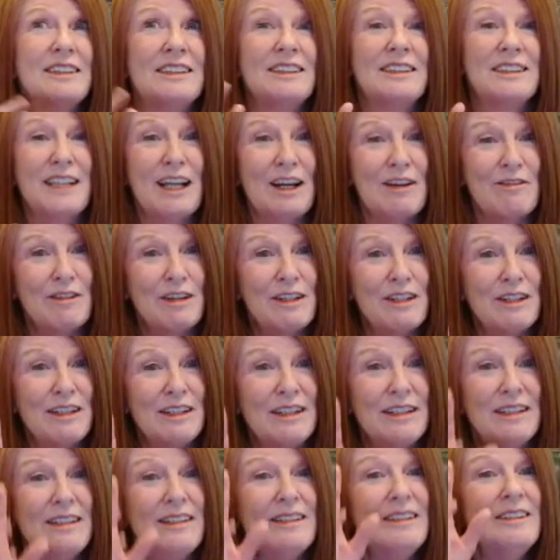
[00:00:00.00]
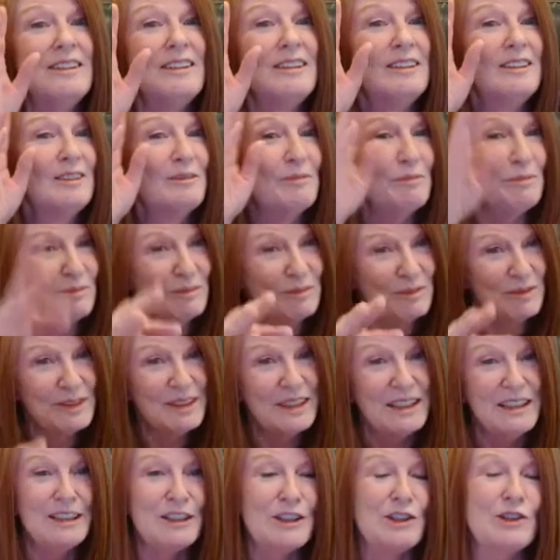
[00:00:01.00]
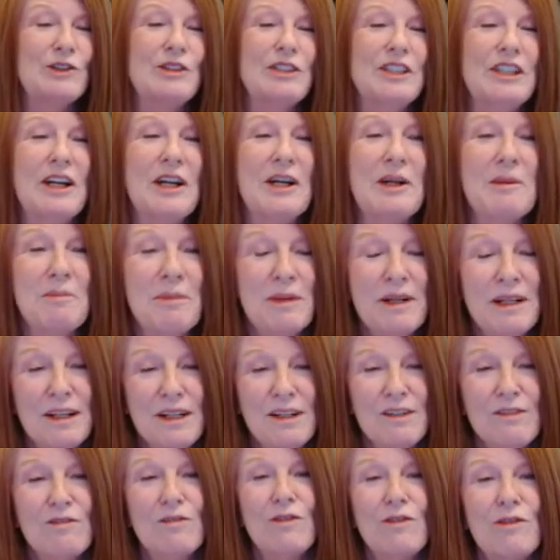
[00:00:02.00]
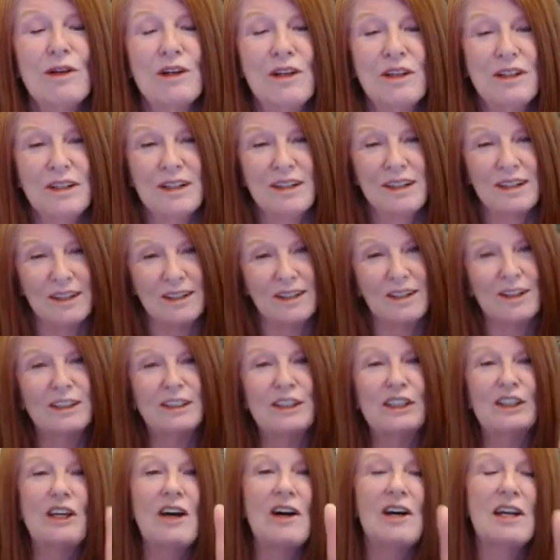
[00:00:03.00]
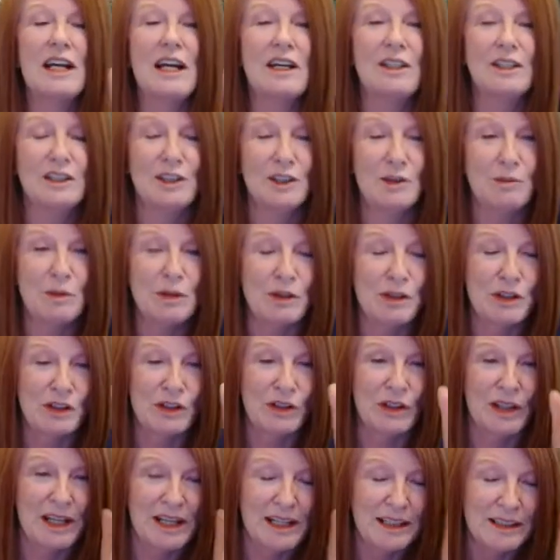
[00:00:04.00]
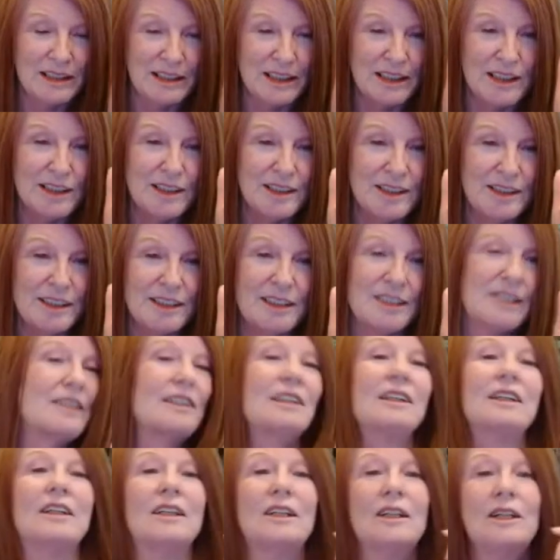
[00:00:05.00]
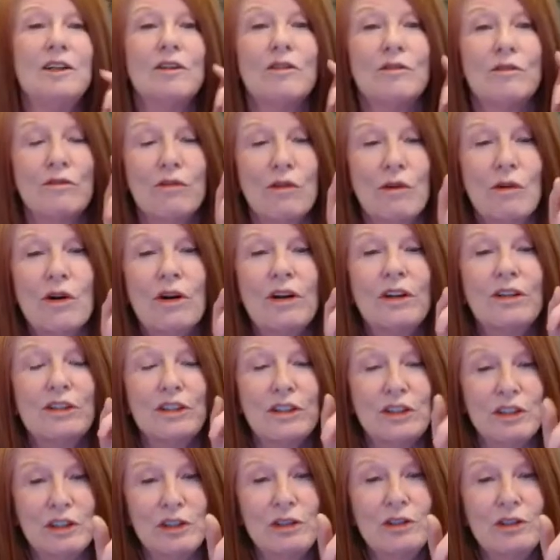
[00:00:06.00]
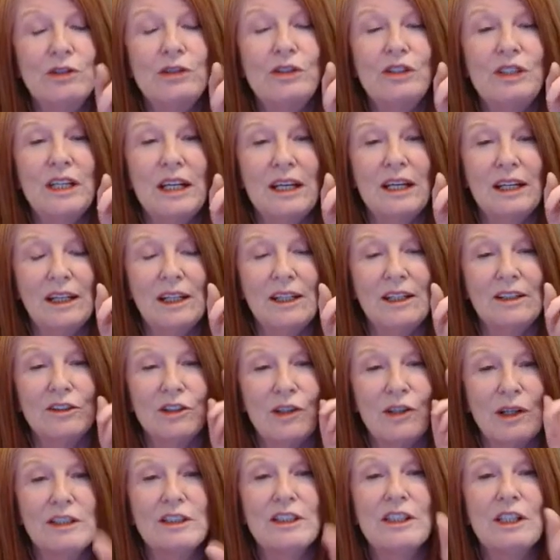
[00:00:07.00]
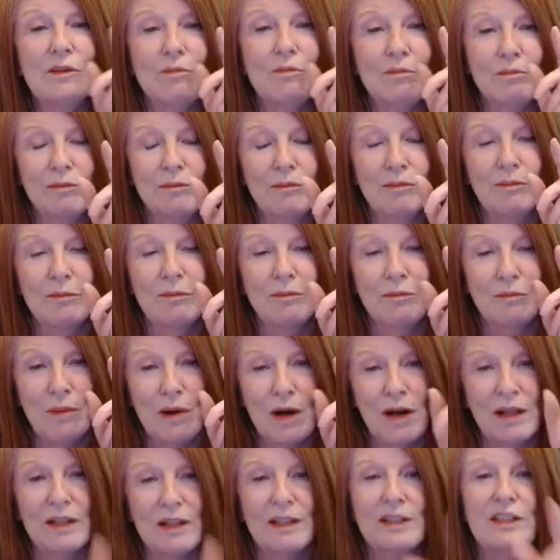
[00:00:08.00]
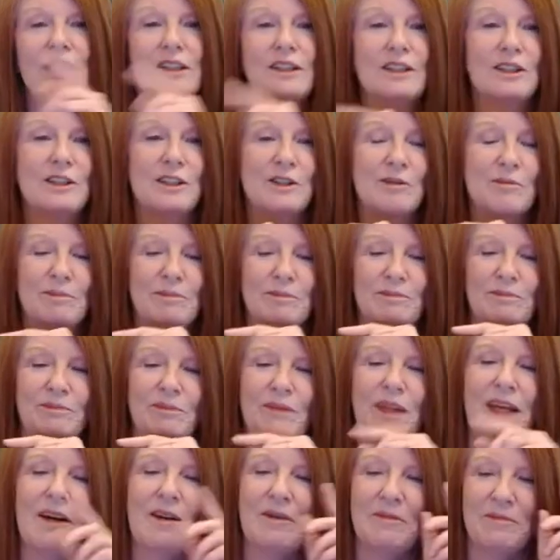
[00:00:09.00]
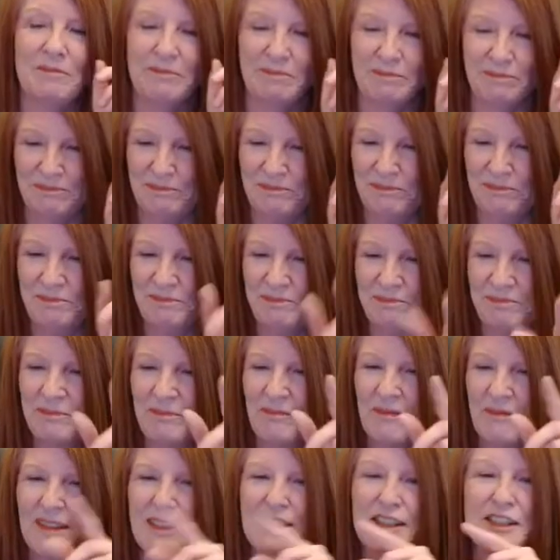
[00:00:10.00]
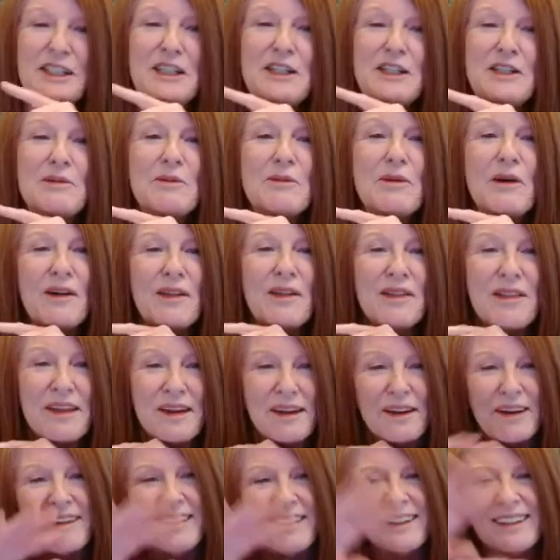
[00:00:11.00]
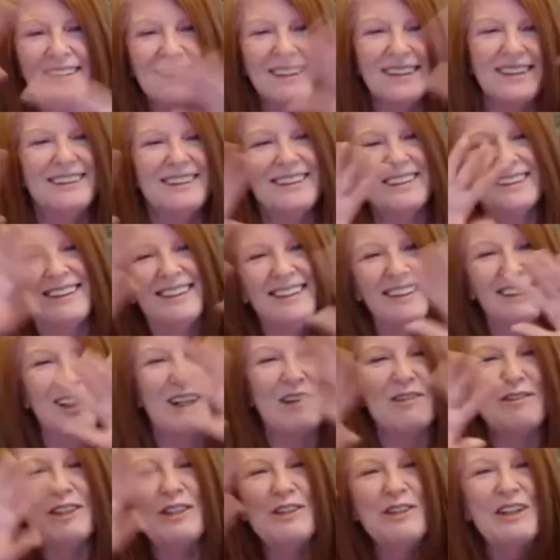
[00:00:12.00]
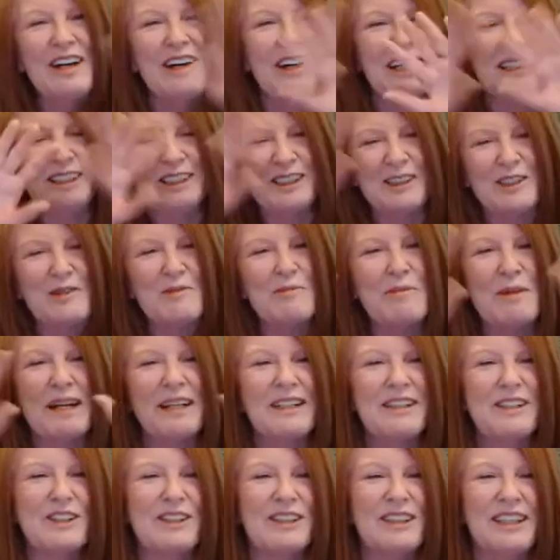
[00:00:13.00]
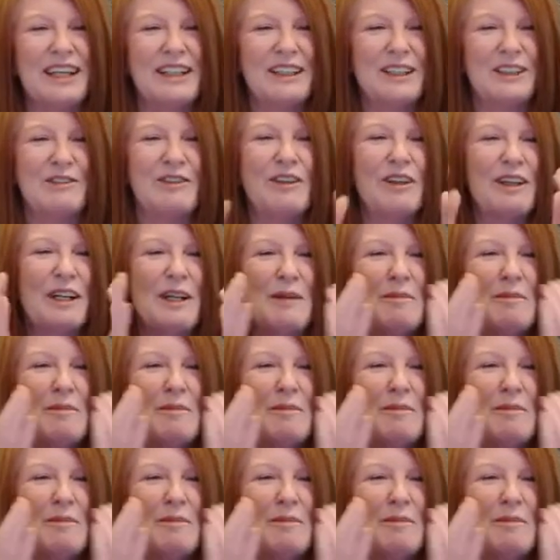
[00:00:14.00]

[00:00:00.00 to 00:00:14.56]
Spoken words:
7 Eastern time for on Scott Allen Spiritual Essence for Tuesday Transcend Politics. Yeah. See you all there. Love you guys so much. Thanks for